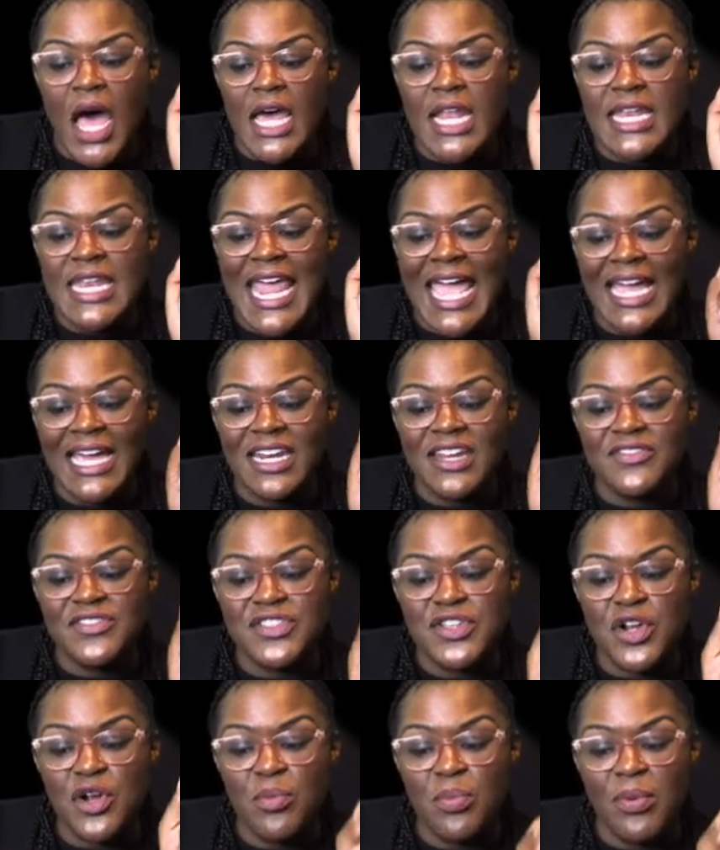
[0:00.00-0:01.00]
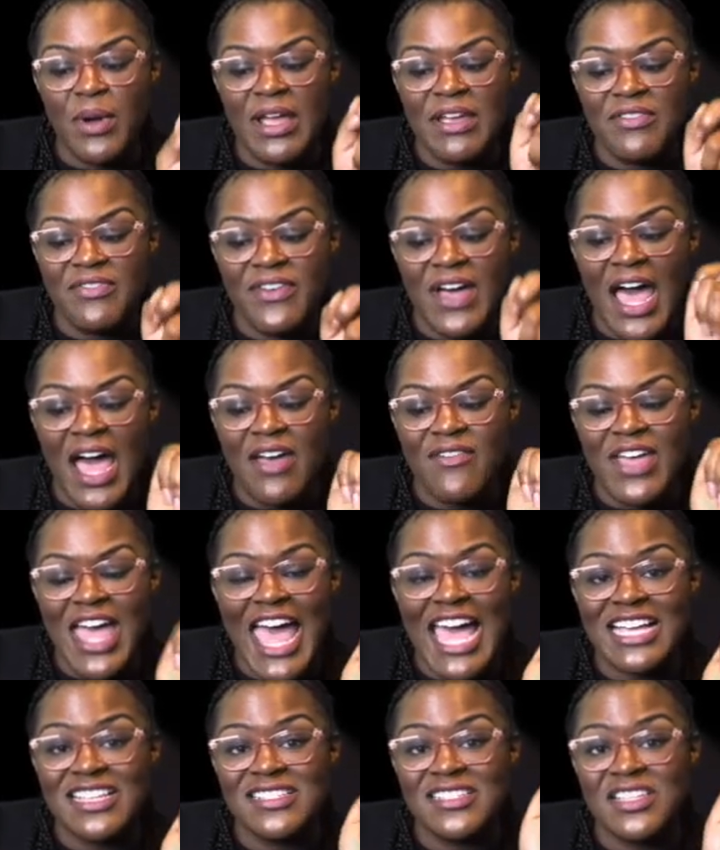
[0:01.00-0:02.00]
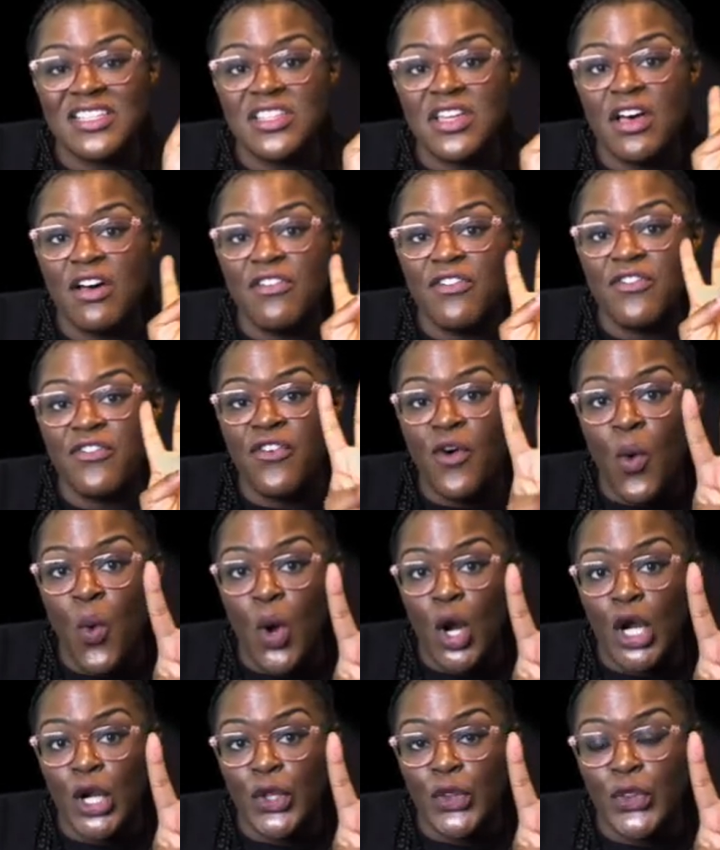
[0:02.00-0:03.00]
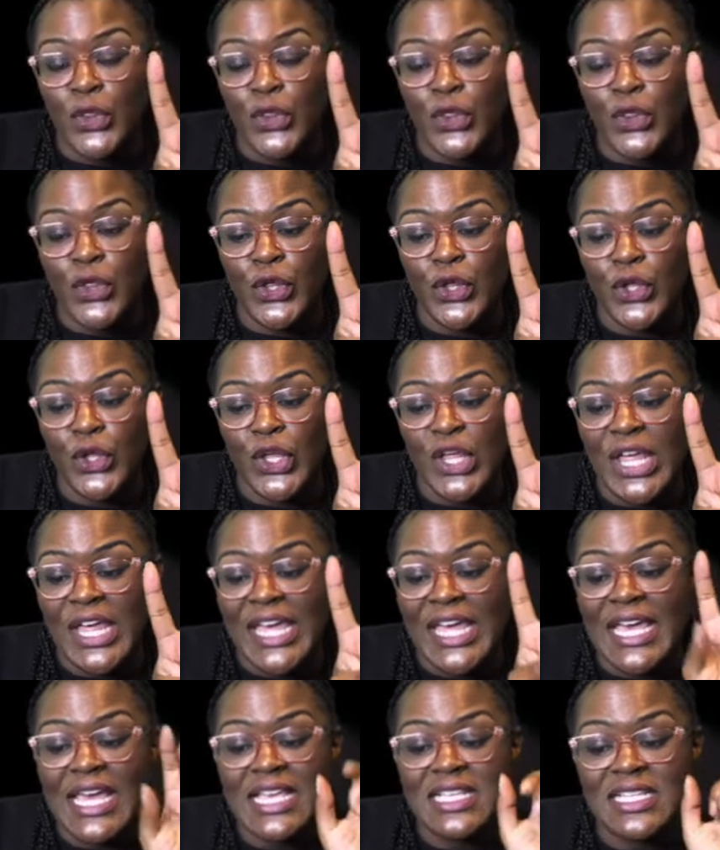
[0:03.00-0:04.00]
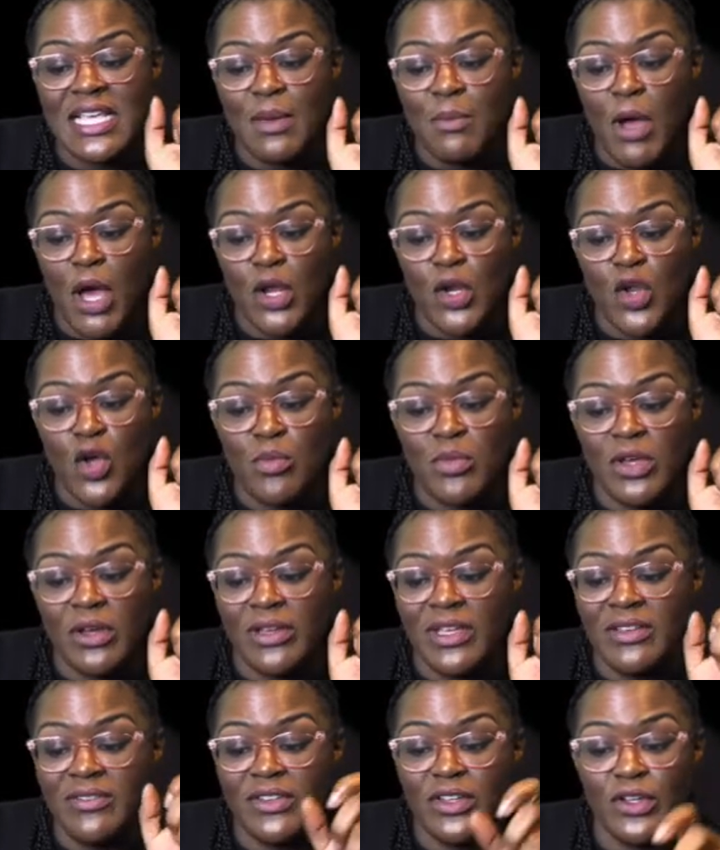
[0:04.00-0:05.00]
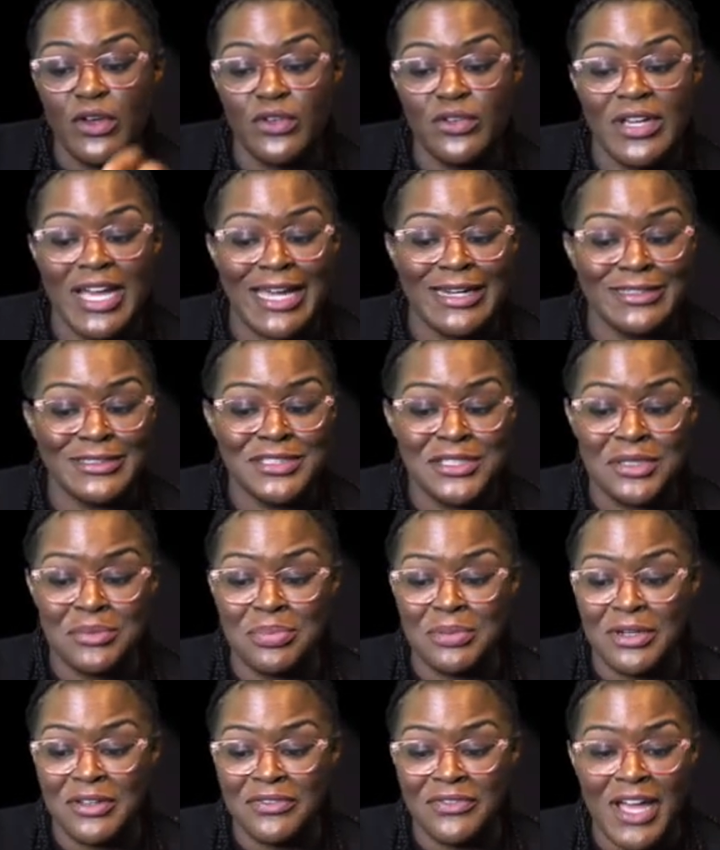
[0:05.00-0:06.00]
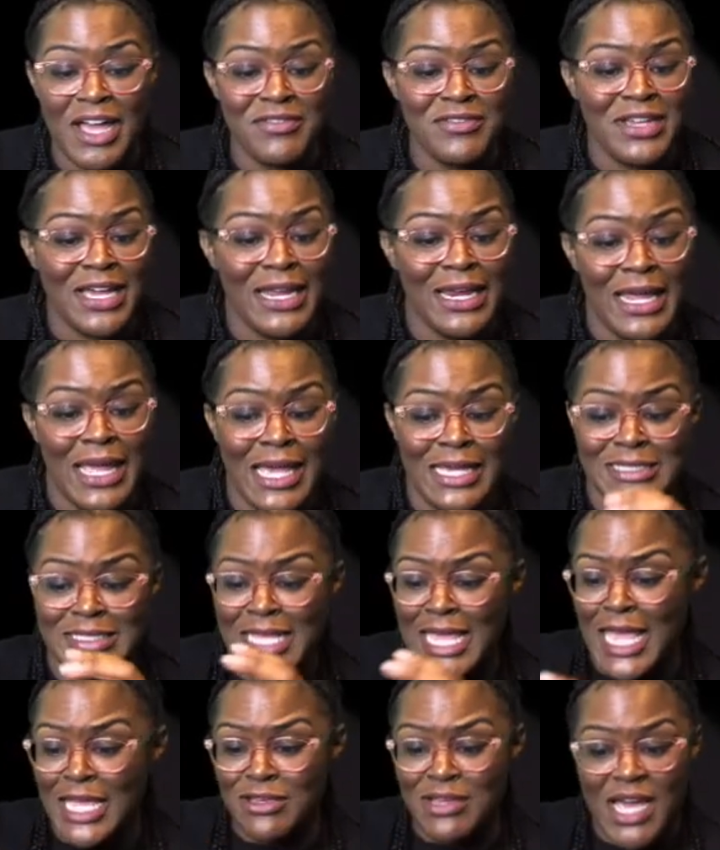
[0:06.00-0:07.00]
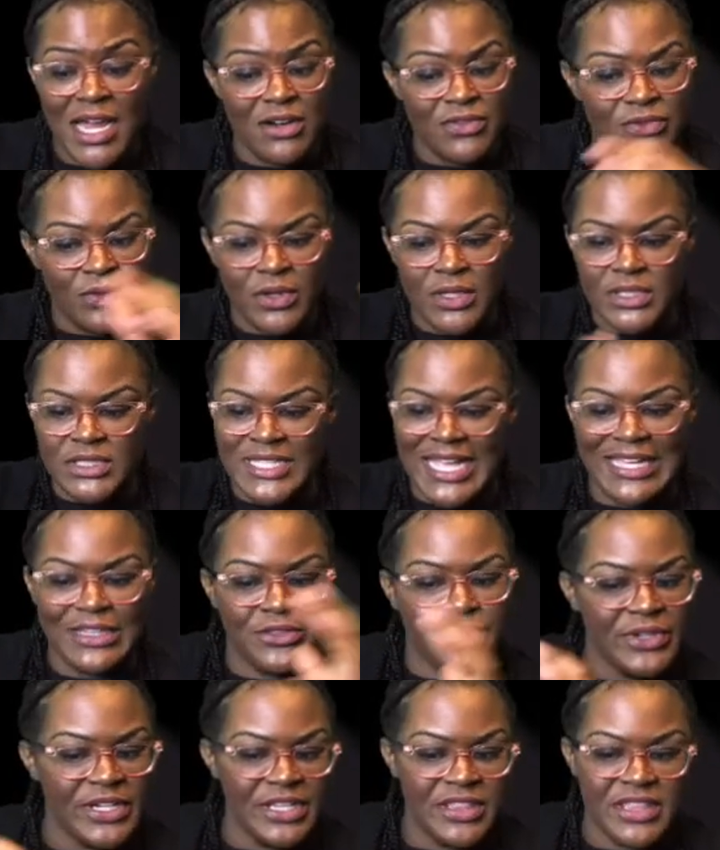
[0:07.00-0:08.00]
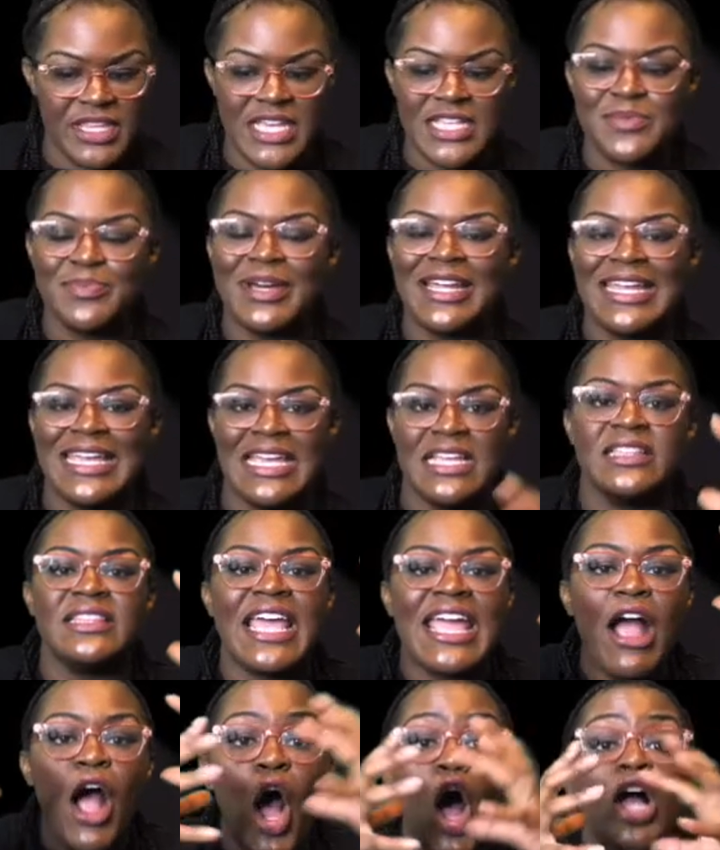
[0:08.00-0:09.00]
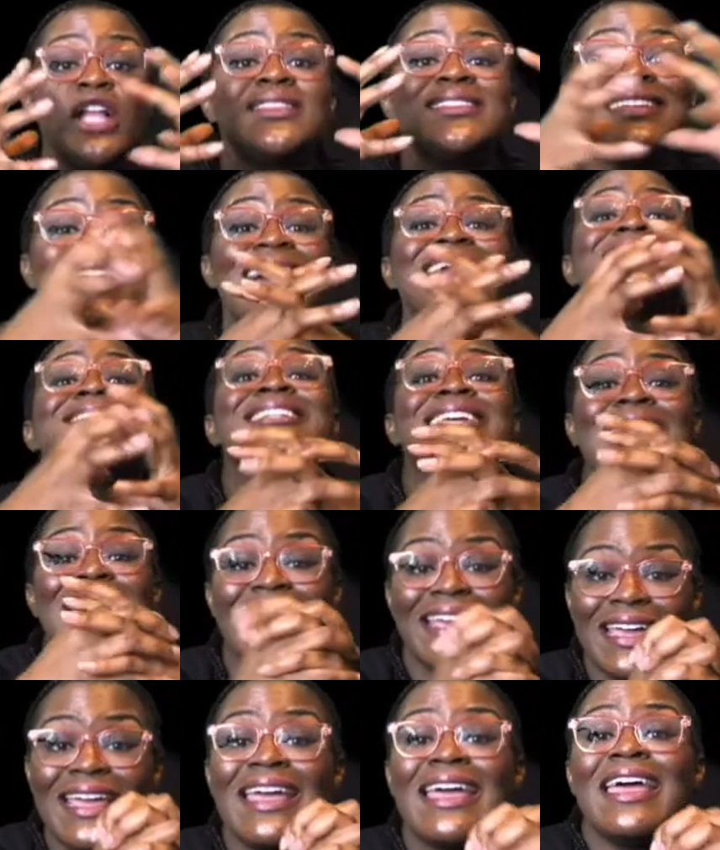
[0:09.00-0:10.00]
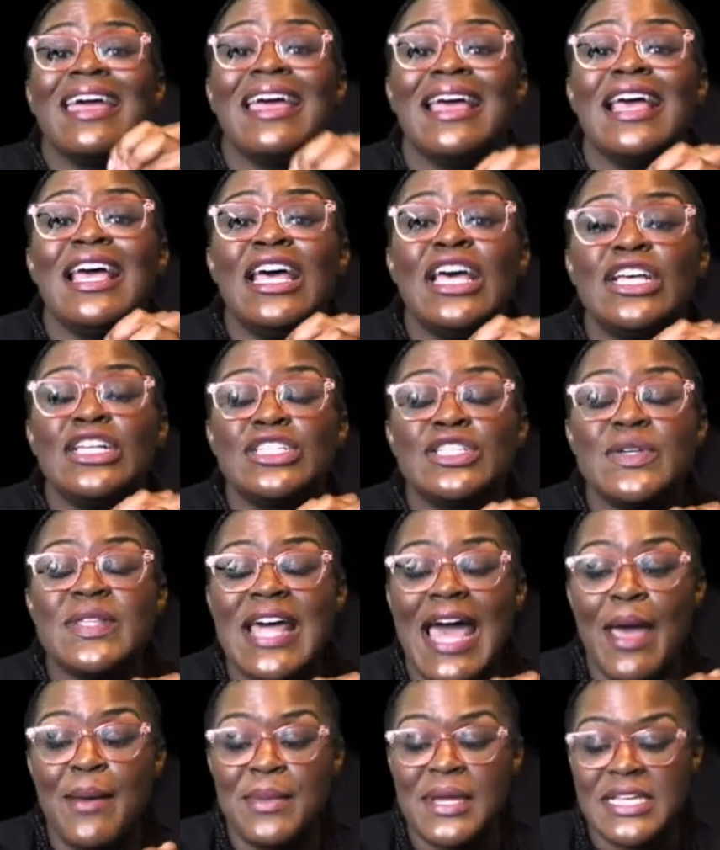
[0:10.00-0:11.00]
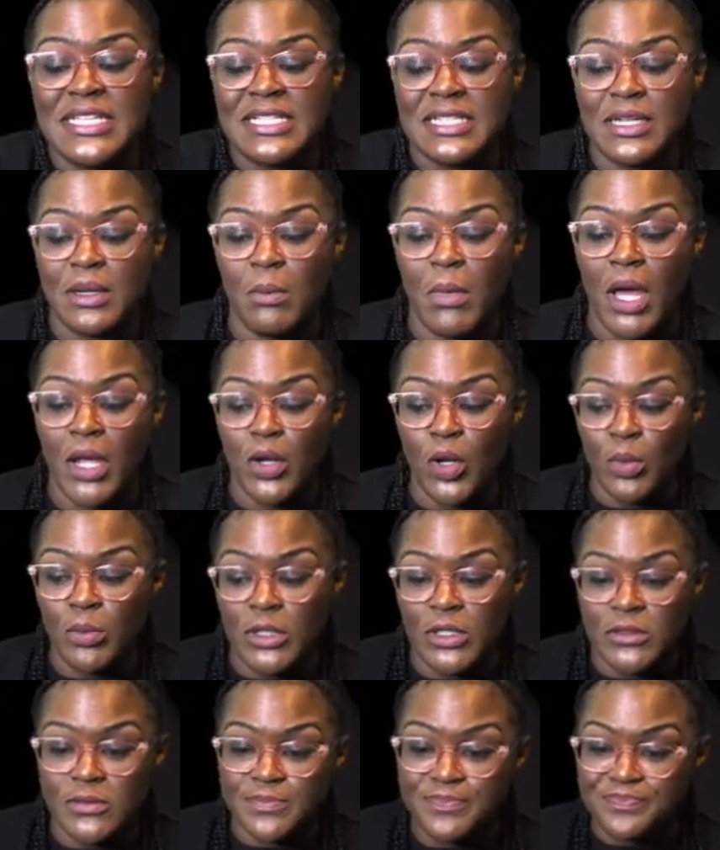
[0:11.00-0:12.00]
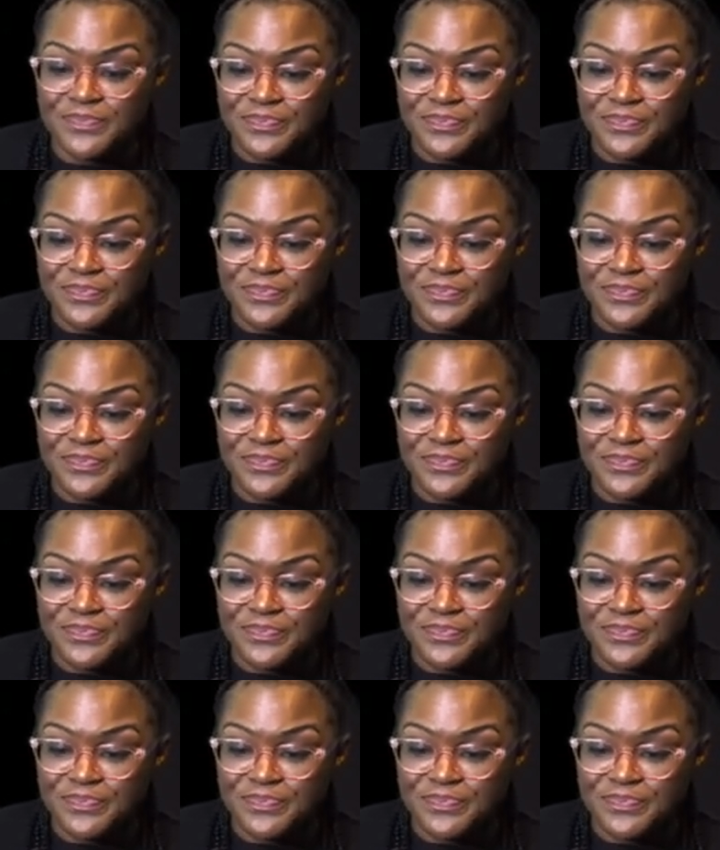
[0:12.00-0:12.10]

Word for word: Negative 0.5x to the fourth is a monomial. Even though you got a 0.5, you got an x, and you got a 4, it's like three things, but it, they all touching. So that makes it a monomial.